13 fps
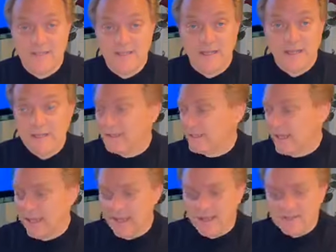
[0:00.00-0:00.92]
And the
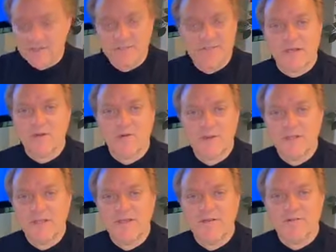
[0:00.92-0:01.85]
chaos is not only
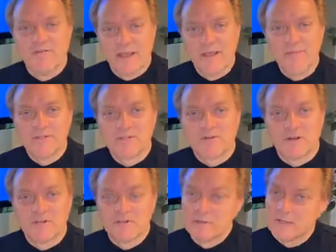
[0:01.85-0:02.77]
in your family
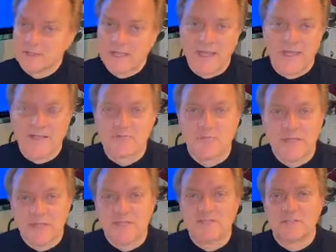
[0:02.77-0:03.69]
structure, the chaos
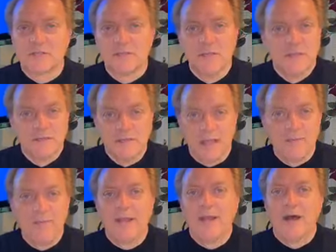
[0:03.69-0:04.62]
begins to
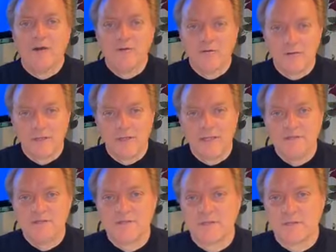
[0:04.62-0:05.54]
emanate out
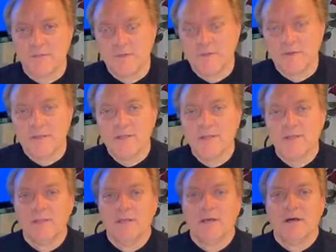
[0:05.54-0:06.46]
into the community
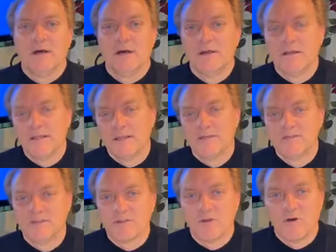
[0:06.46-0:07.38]
and
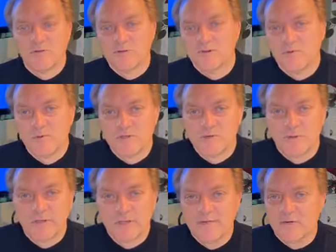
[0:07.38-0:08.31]
into the culture in which we
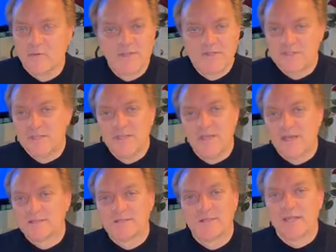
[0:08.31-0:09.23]
live. And we see
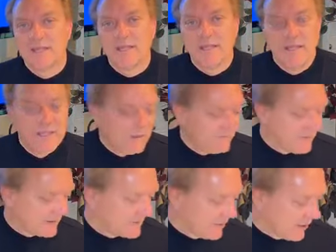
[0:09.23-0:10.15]
that today. In
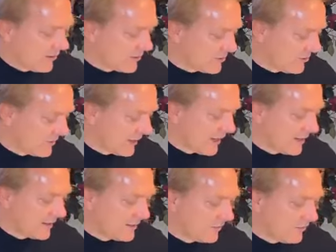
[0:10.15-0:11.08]
fact, the article that
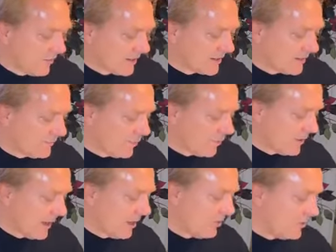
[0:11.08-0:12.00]
I wanted to pull
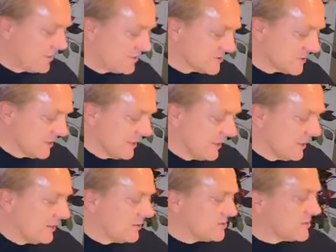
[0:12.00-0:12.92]
out
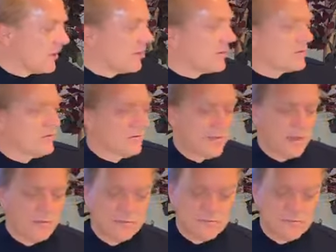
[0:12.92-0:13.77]
there's an article that was